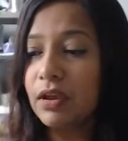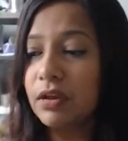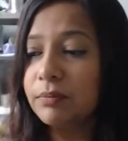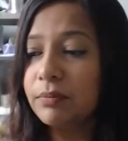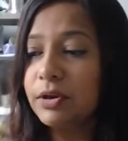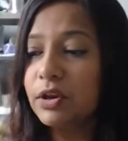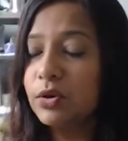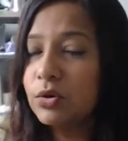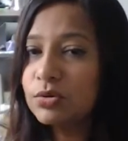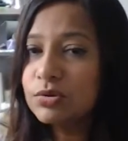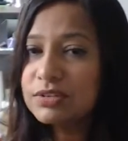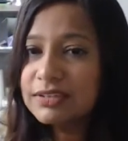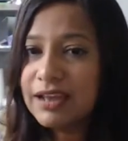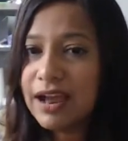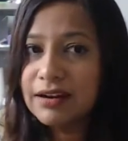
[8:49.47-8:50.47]
But you're going to
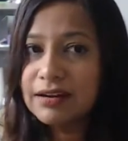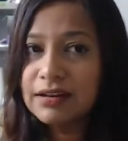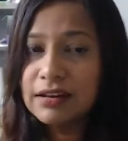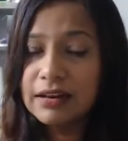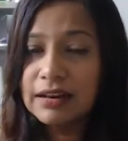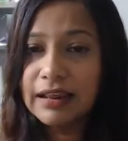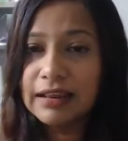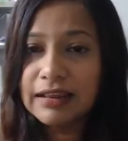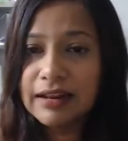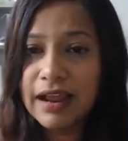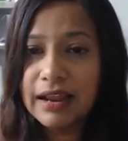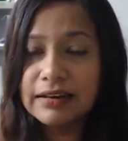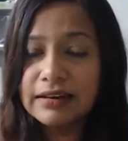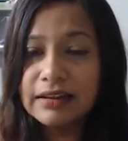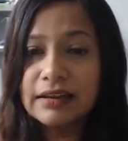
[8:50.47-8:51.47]
start like
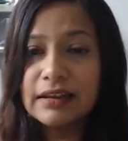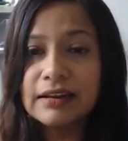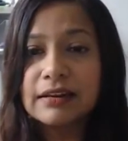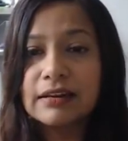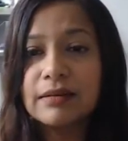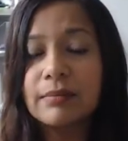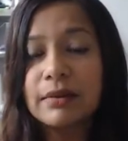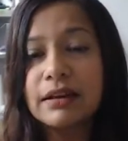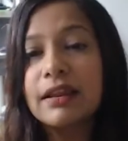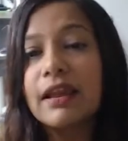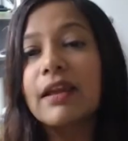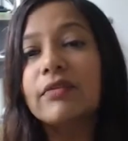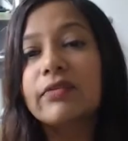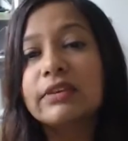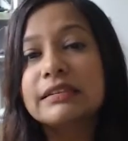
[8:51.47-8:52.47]
writing a little bit
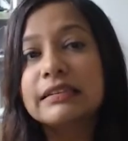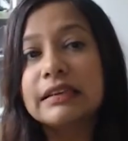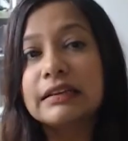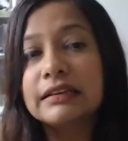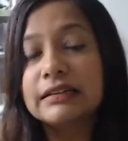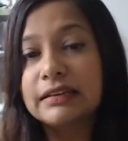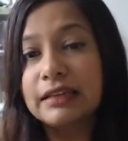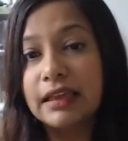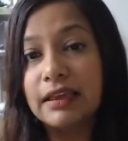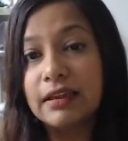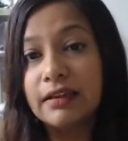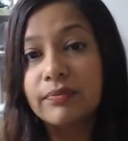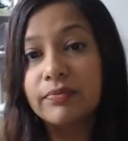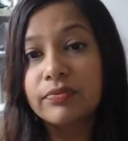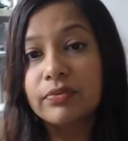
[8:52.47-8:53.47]
every single day,
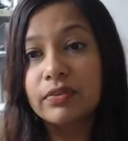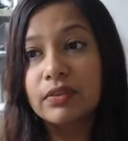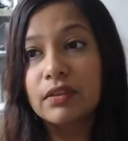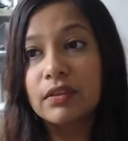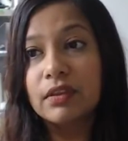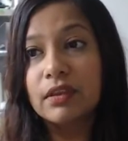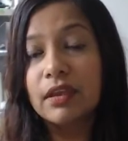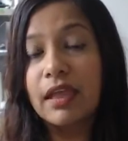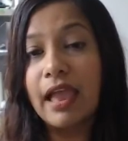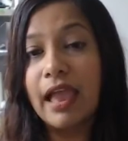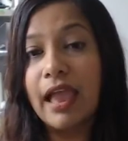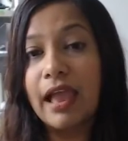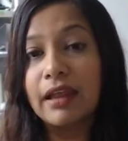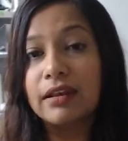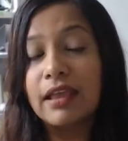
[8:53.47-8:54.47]

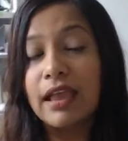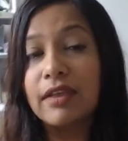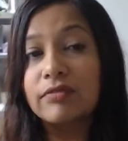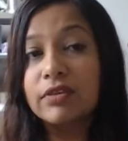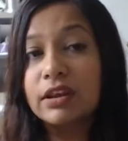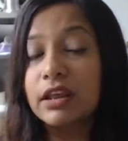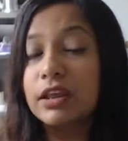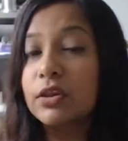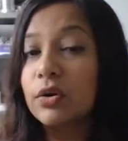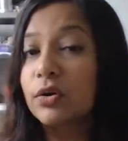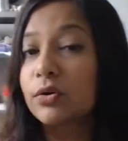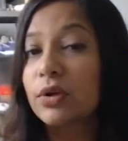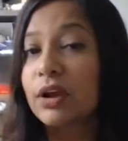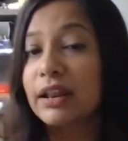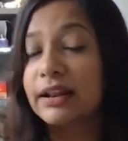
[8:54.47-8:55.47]
and every day you're going
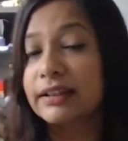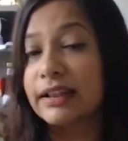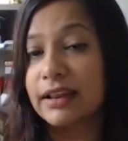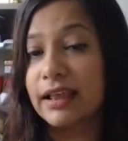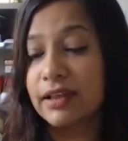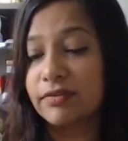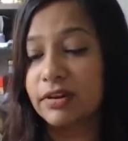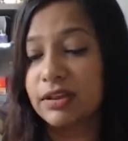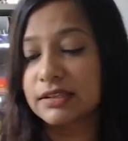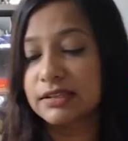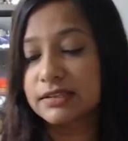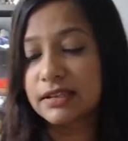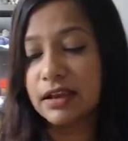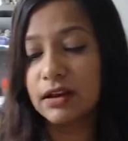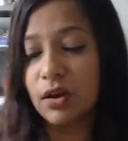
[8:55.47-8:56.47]
to collect that evidence
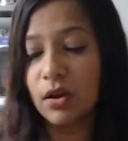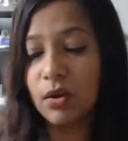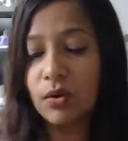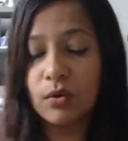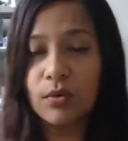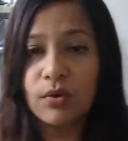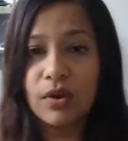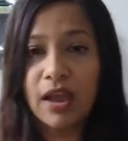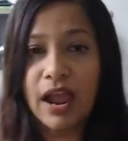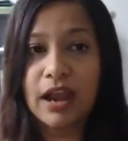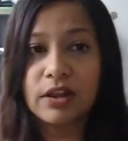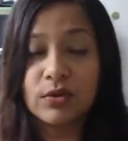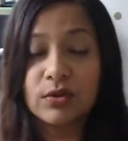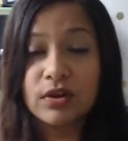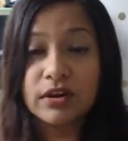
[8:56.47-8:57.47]
that, oh, I
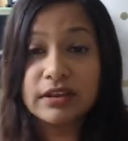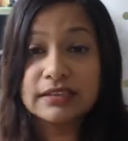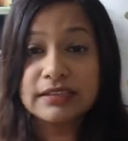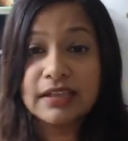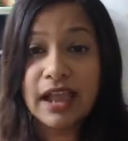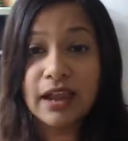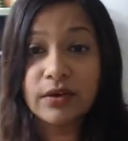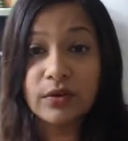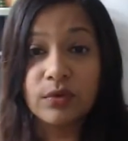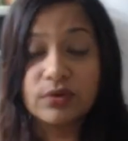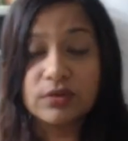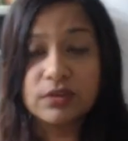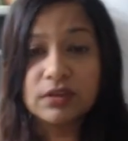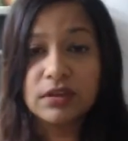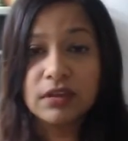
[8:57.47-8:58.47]
took a risk, I
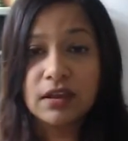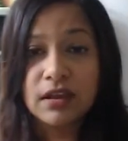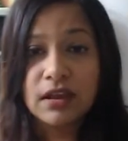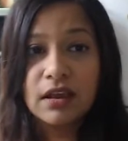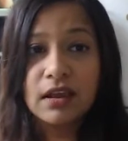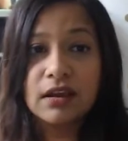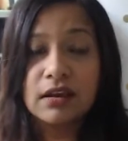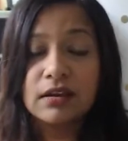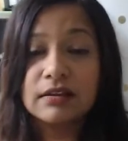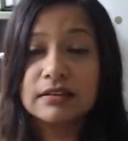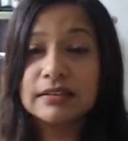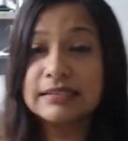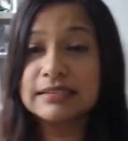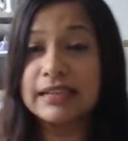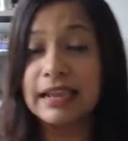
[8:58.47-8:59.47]
wrote.
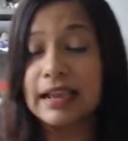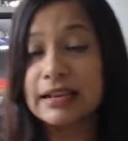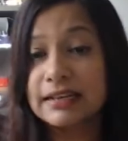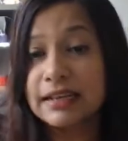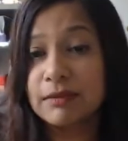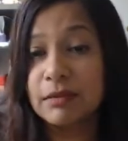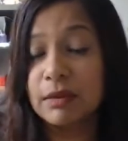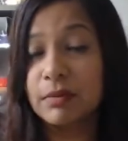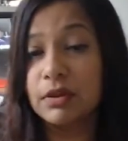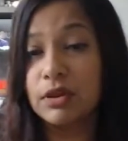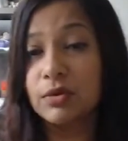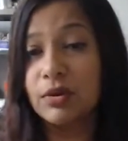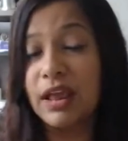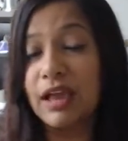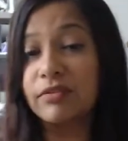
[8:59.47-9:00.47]
The second day maybe
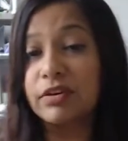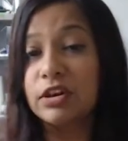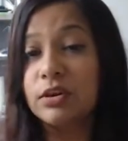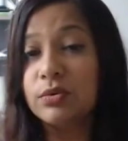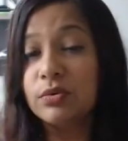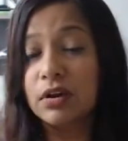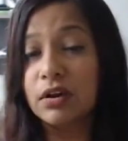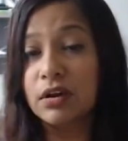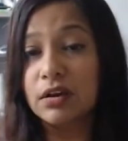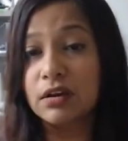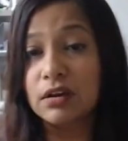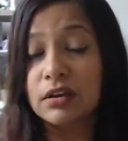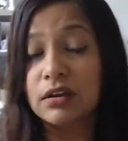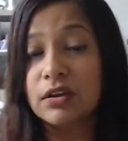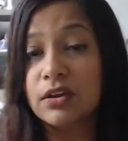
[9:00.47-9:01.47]
you'll have a
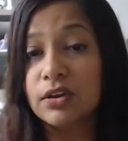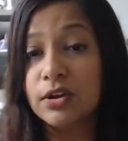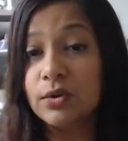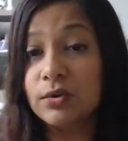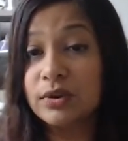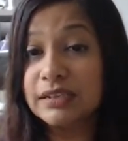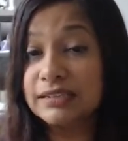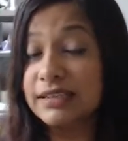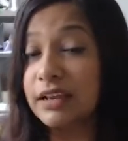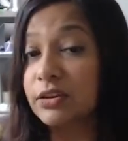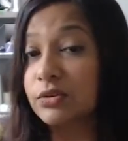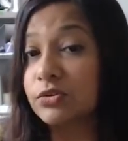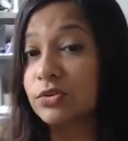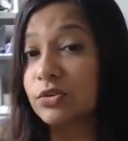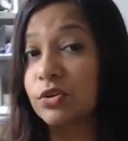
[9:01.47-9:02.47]
new risk that you
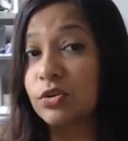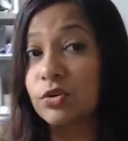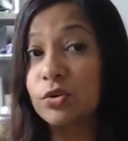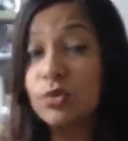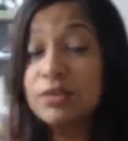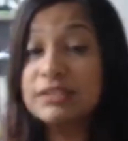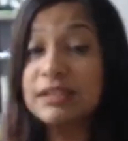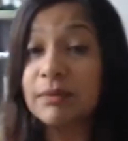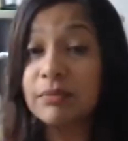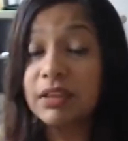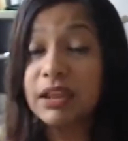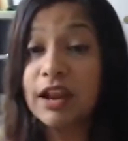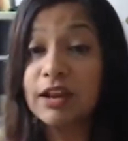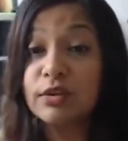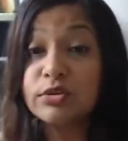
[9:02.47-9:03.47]
took, you wrote something
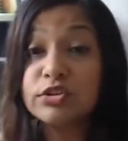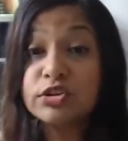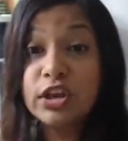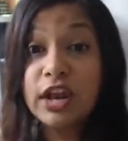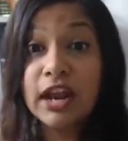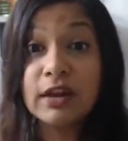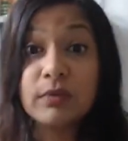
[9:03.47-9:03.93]
and you shared